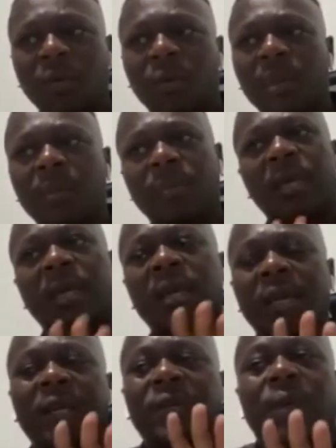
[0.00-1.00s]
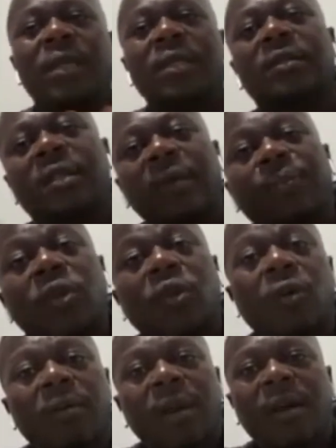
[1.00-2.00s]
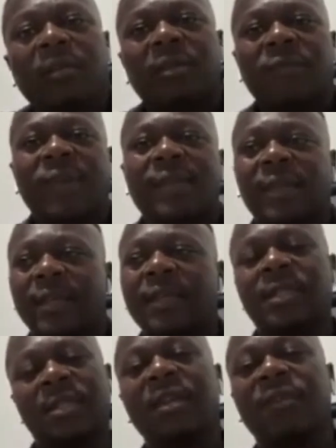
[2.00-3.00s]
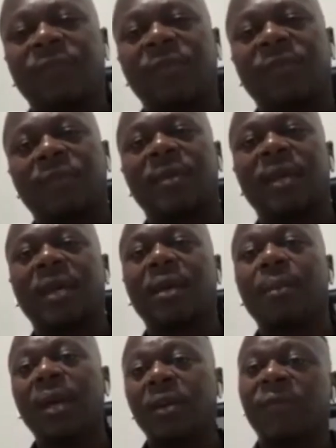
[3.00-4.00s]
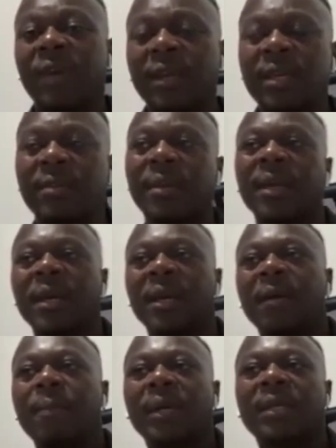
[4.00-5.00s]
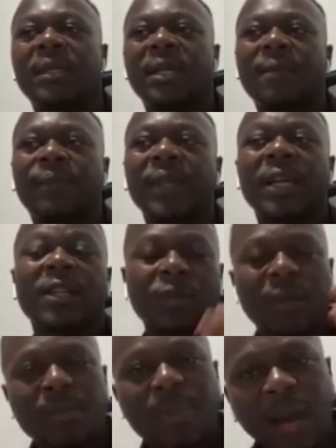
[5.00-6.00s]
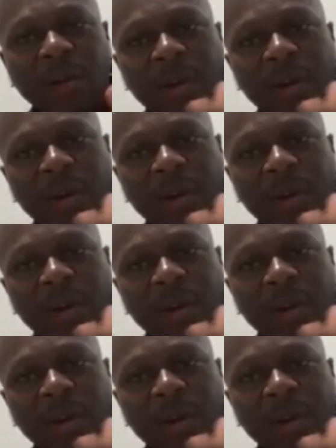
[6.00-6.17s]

maybe do I need to tiptoe around the fact that he's different from me and I might offend him? But so the barrier